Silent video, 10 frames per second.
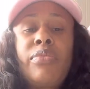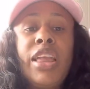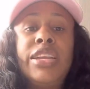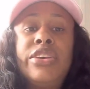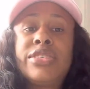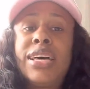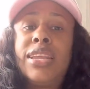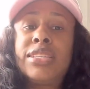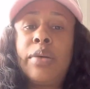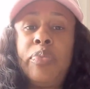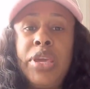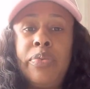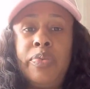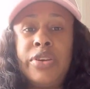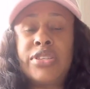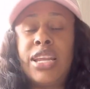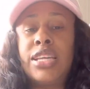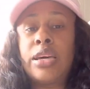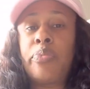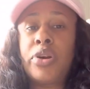There's a lot
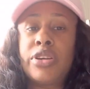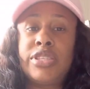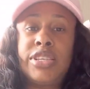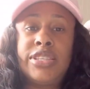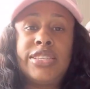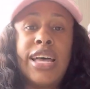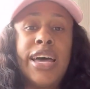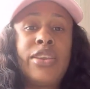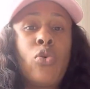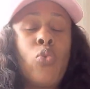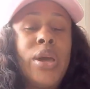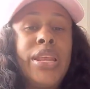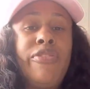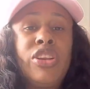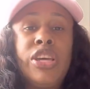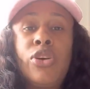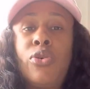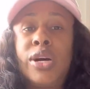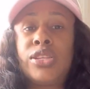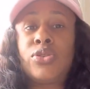of persons that whenever they
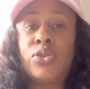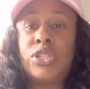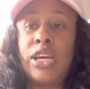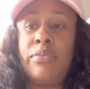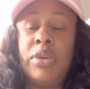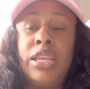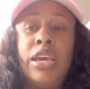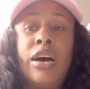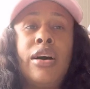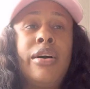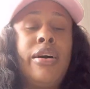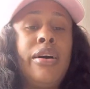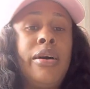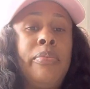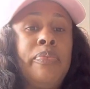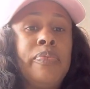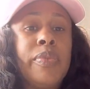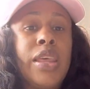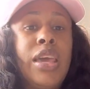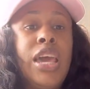go on social media,
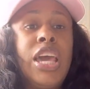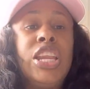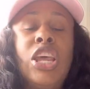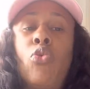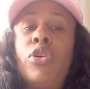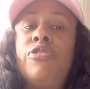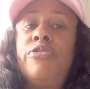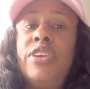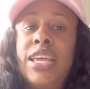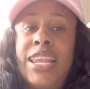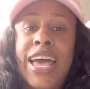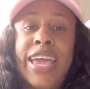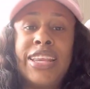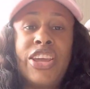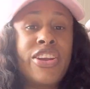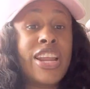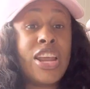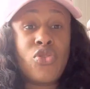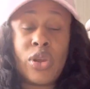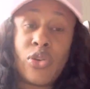they would feel like they're
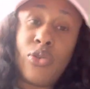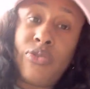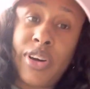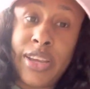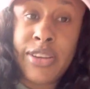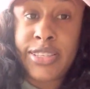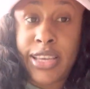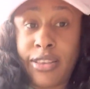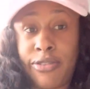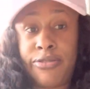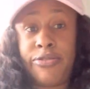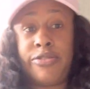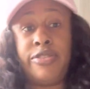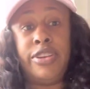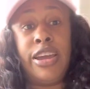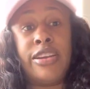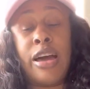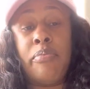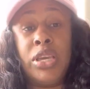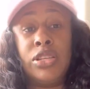not doing good for themselves, they're
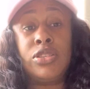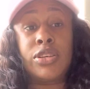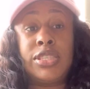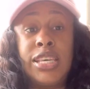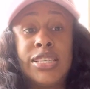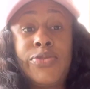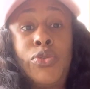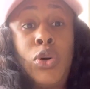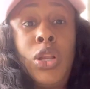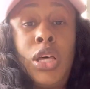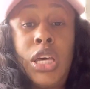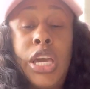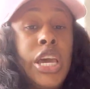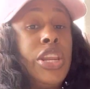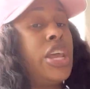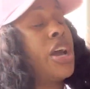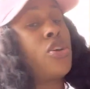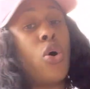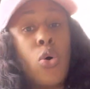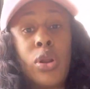not being successful, they're
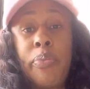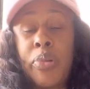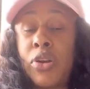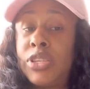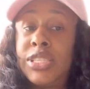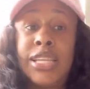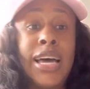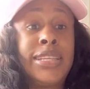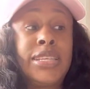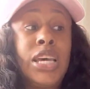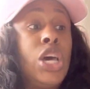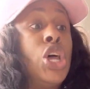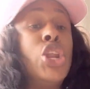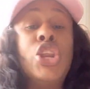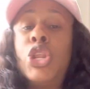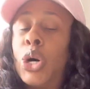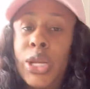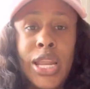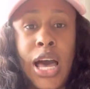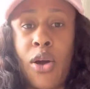the only person that not
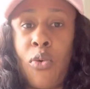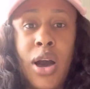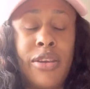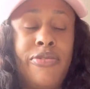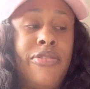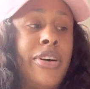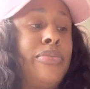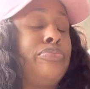na go on for.